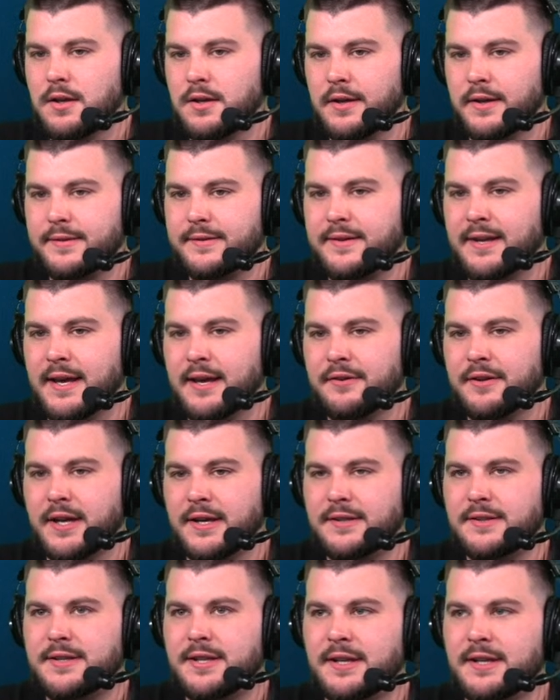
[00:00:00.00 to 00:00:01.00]
Knicks down
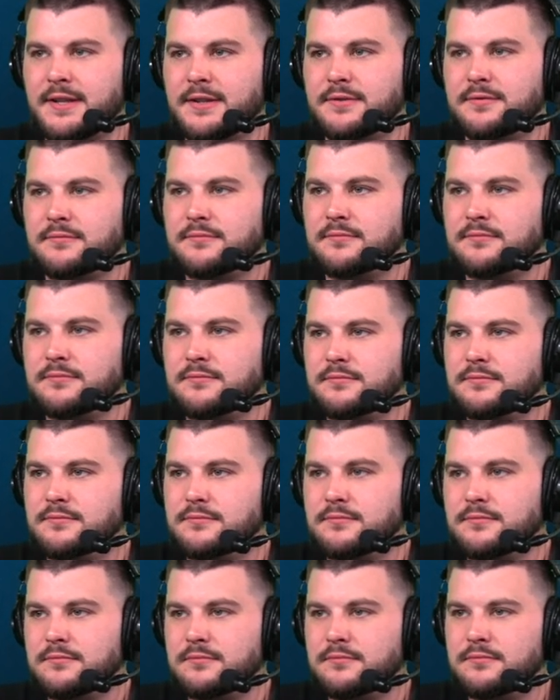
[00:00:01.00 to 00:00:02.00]
nineteen
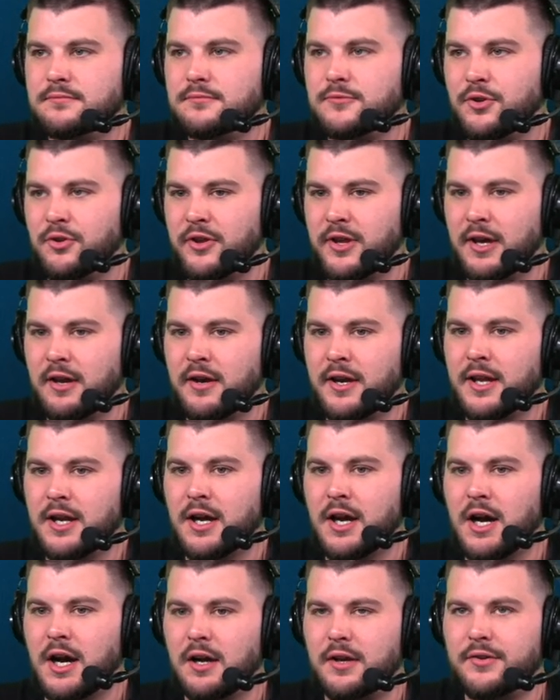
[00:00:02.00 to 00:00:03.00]
to the Atlanta
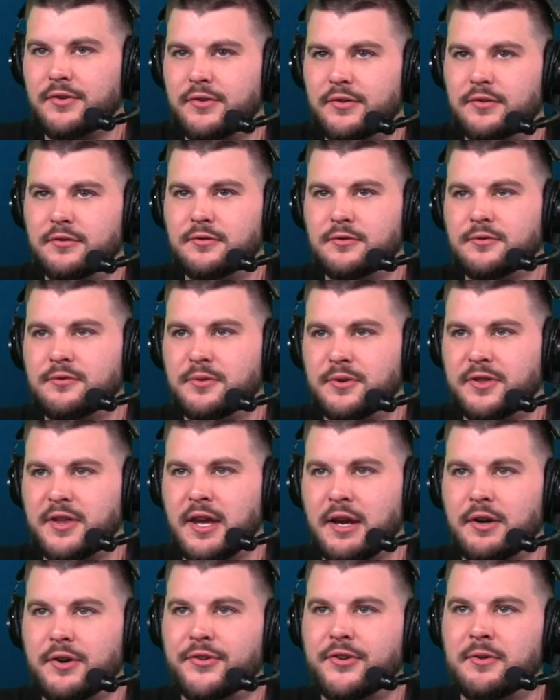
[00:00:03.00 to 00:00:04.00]
Hawks with
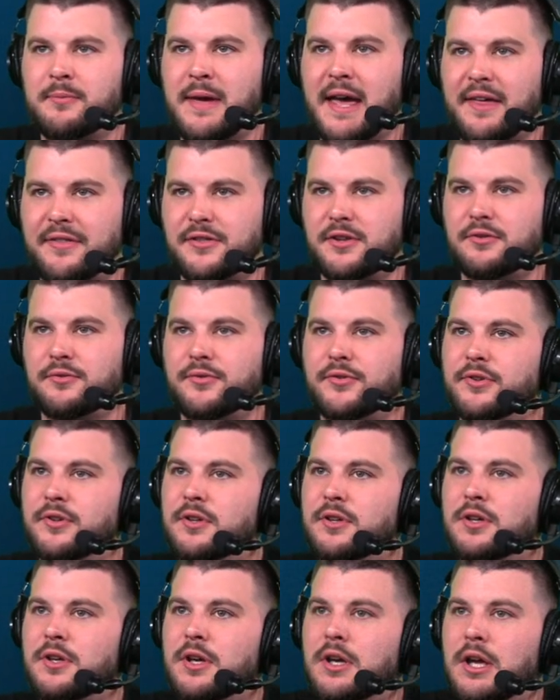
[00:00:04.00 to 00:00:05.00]
Garrison Matthews.
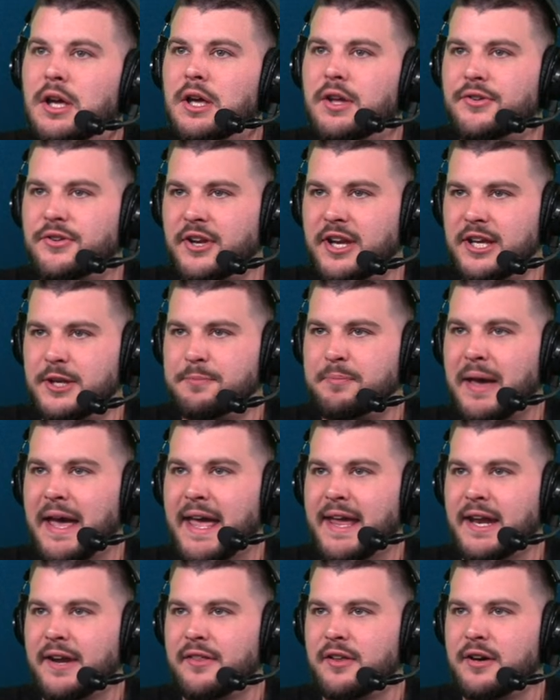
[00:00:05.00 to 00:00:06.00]
Saddiq
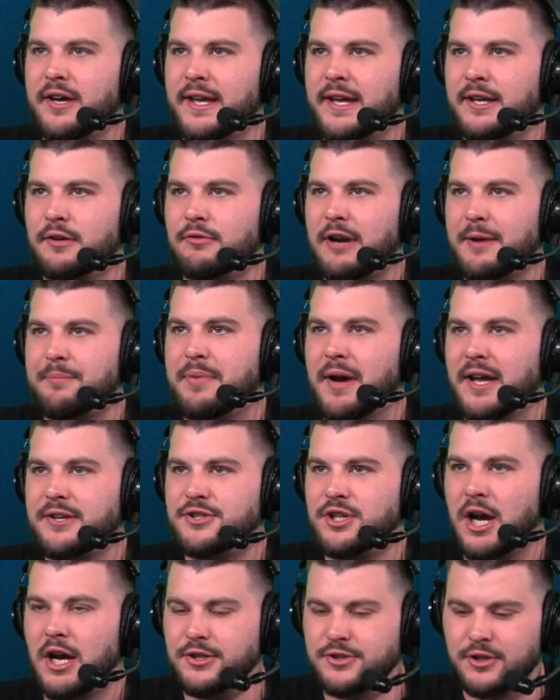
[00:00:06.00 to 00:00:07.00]
Bey into the lane right by
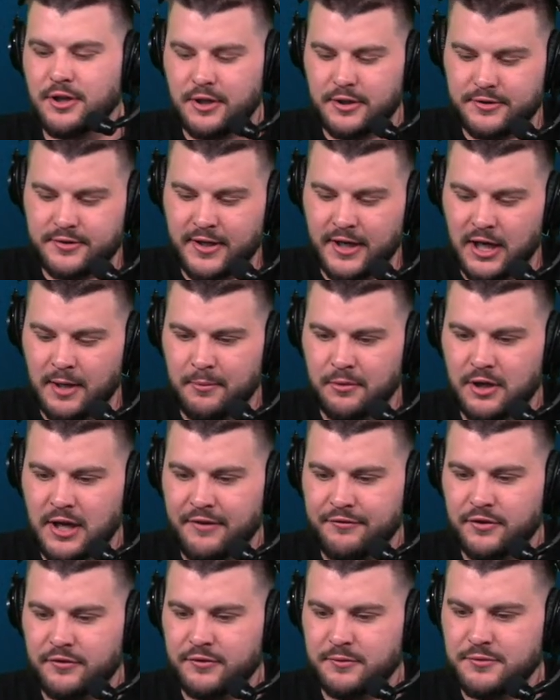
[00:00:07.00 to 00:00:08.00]
Josh Hart. Terrible
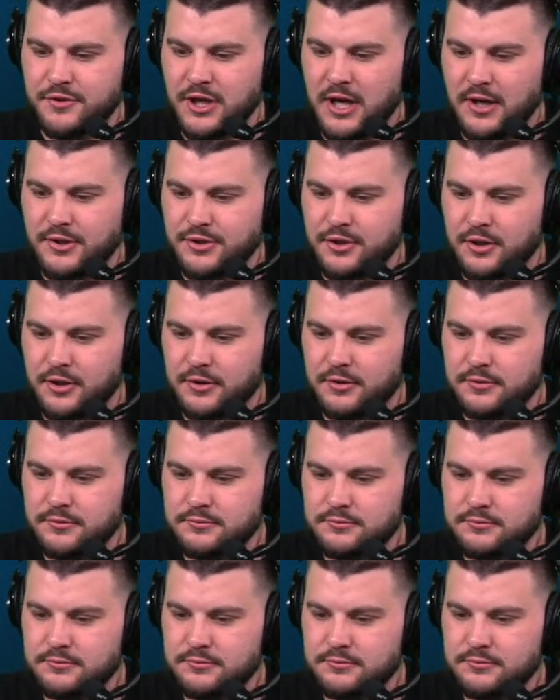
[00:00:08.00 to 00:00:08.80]
effort from Josh Hart.